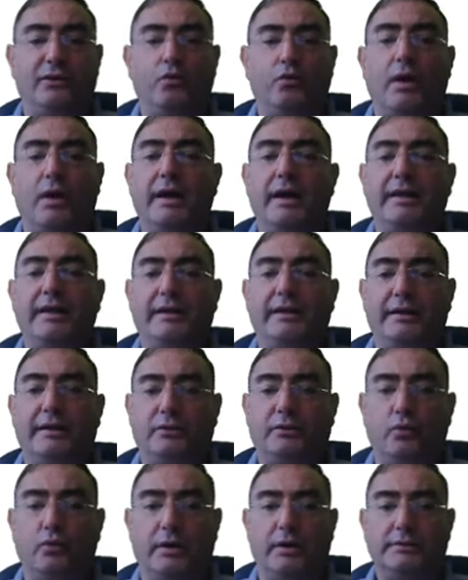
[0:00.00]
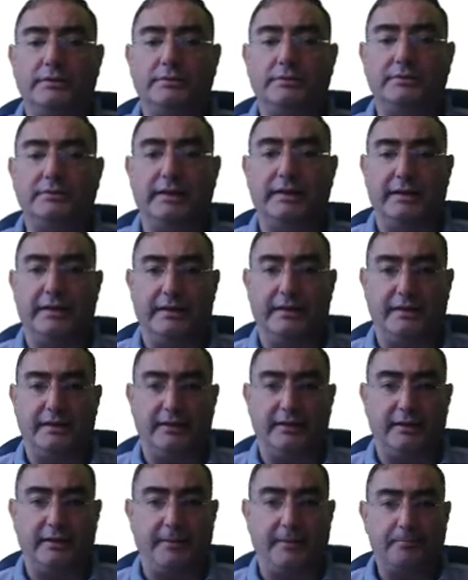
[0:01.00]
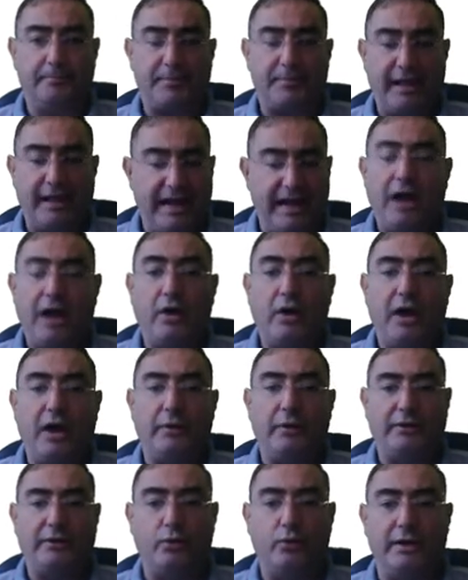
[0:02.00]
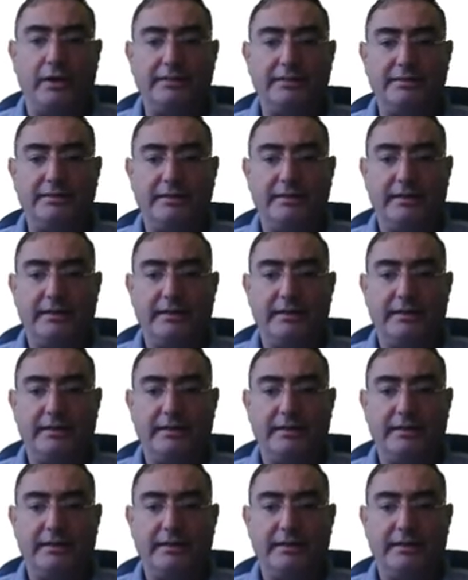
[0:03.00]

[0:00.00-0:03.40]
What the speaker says: why it was and how it was